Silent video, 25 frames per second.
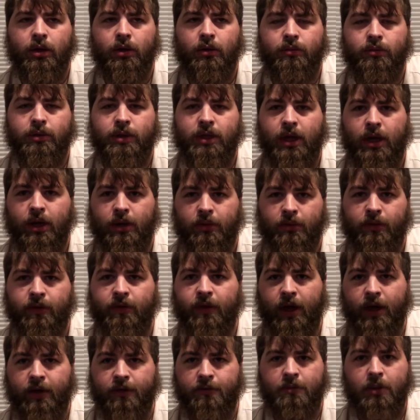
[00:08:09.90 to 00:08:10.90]
times
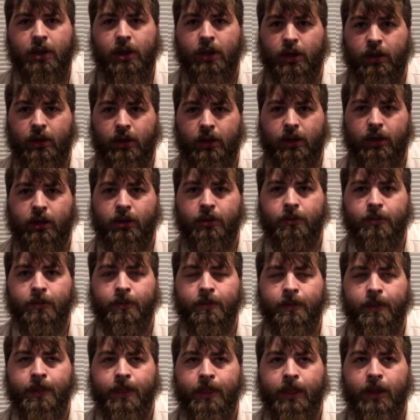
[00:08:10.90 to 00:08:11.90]
FPE,
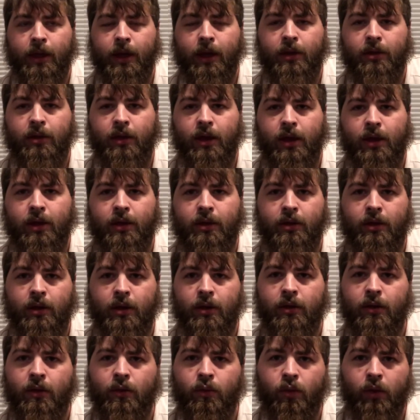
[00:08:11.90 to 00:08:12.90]
and then
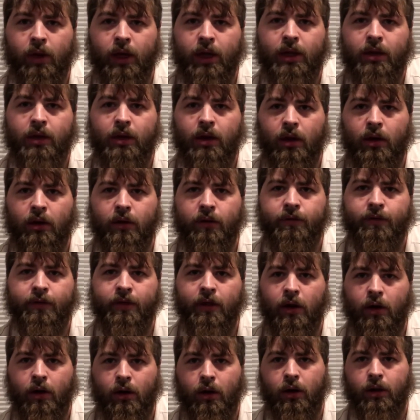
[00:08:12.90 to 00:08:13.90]
the weight of the
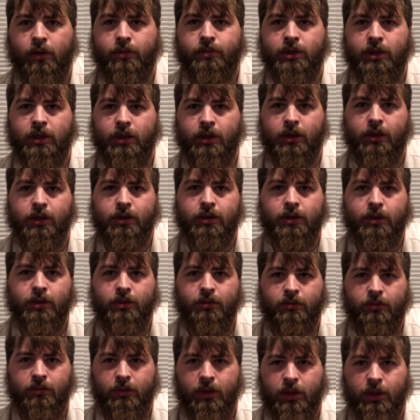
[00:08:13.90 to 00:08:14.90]
object,
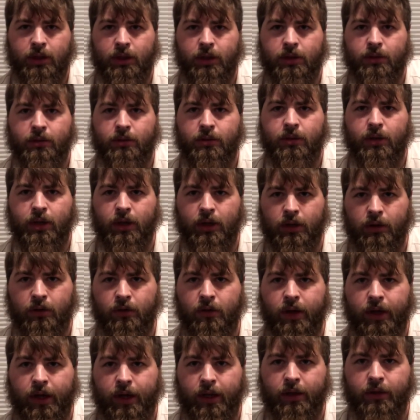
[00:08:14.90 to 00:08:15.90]
meaning in
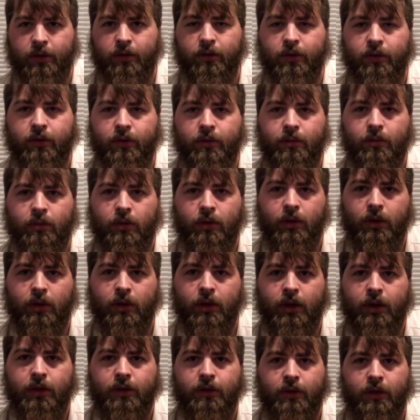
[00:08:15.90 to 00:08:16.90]
grains, more or
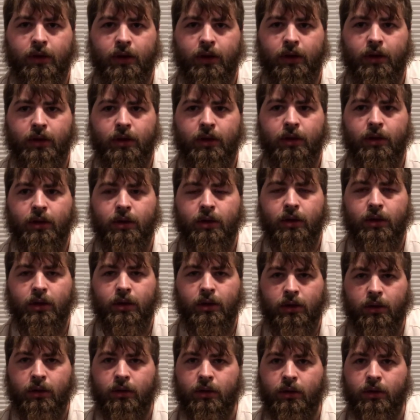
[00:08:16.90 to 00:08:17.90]
less, like
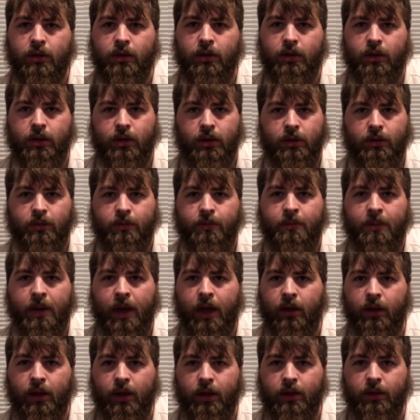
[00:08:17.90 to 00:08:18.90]

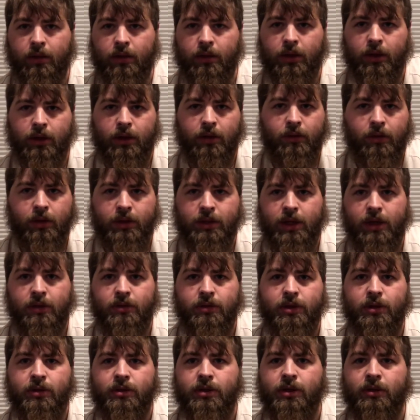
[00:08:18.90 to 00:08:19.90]
pellet, like the ones I was
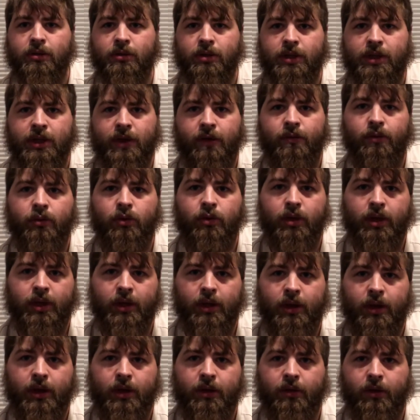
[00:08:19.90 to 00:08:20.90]
using was
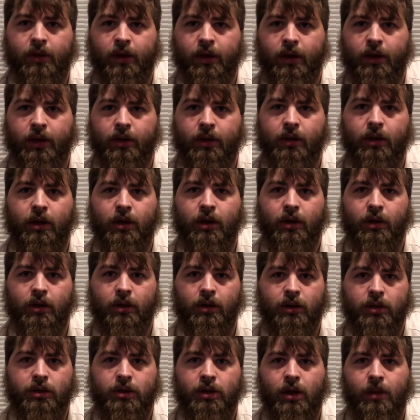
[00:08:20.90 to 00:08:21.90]
7.9 grain
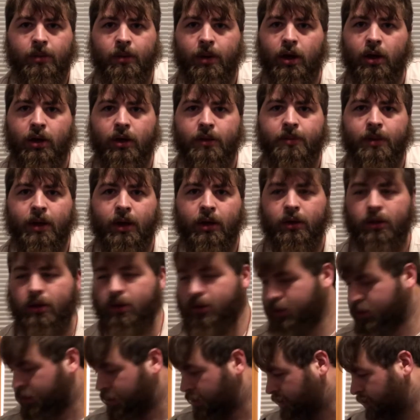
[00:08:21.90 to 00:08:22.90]
Tomahawk
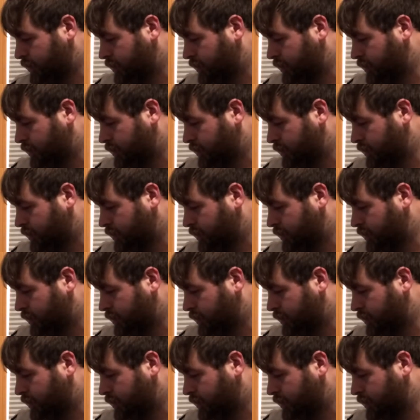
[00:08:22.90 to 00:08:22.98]
pellets,